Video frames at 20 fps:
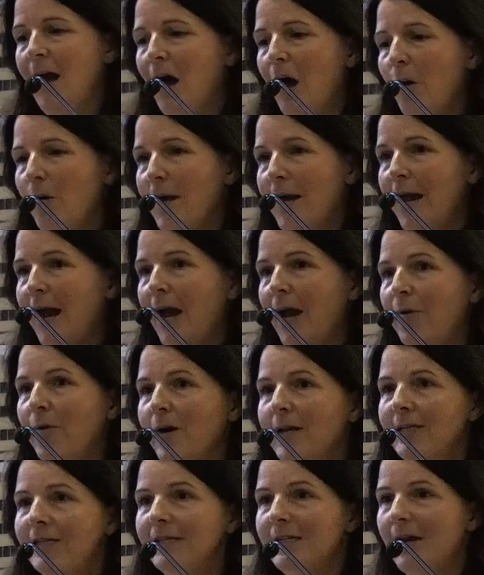Okay, I
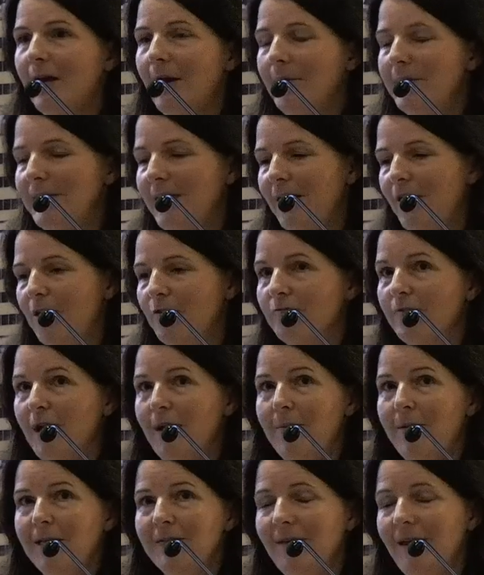wanted to update on
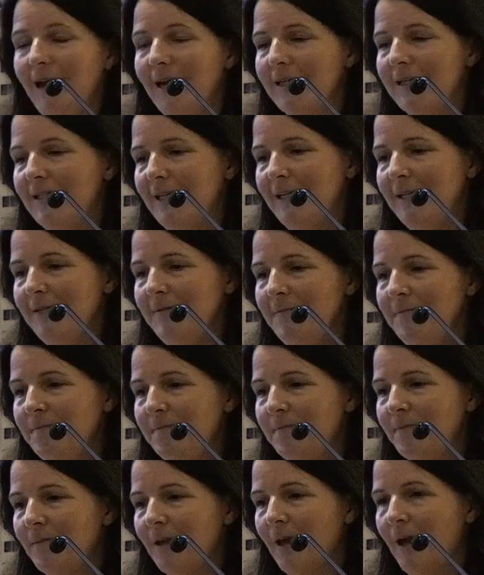rabies vaccine.
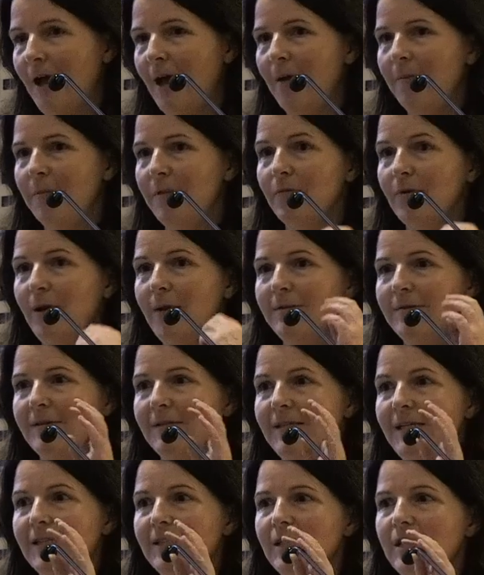The rabies
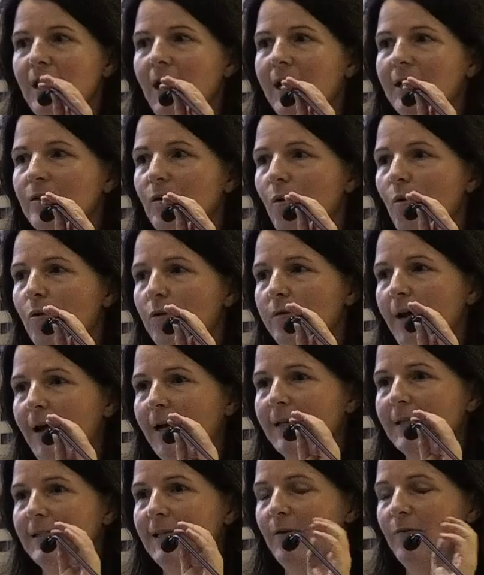vaccine is a nice old
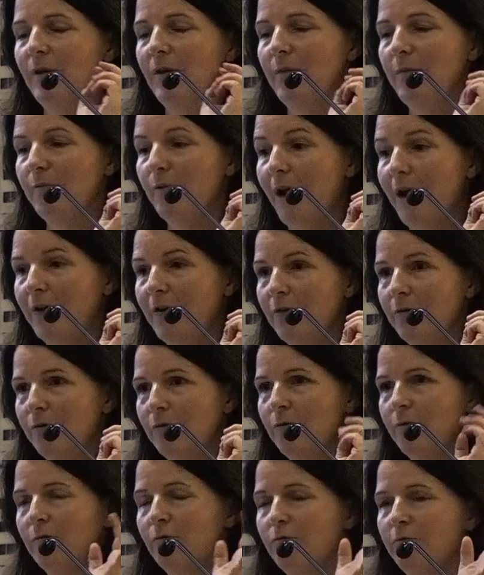vaccine with brand
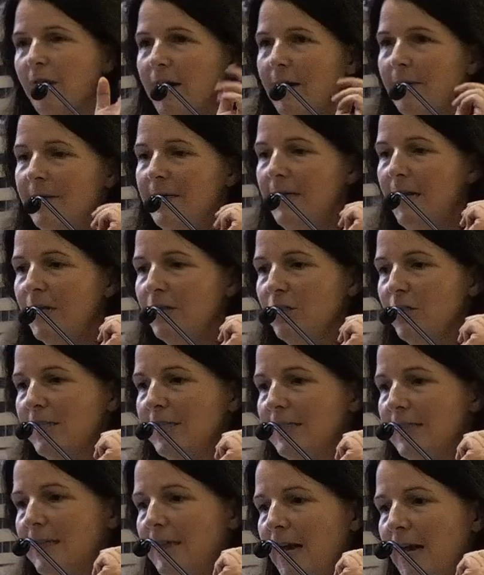new
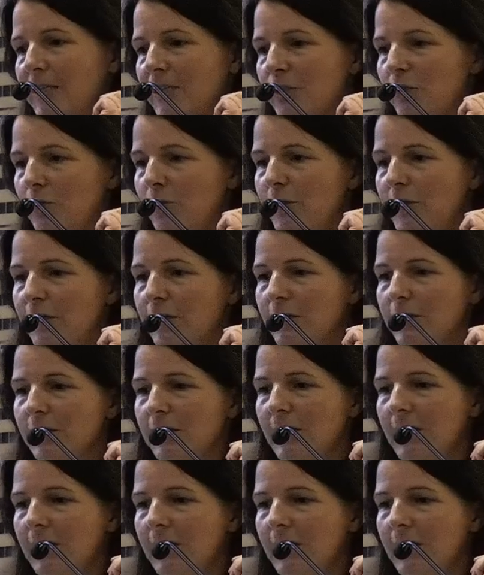recommendations the last 2 years.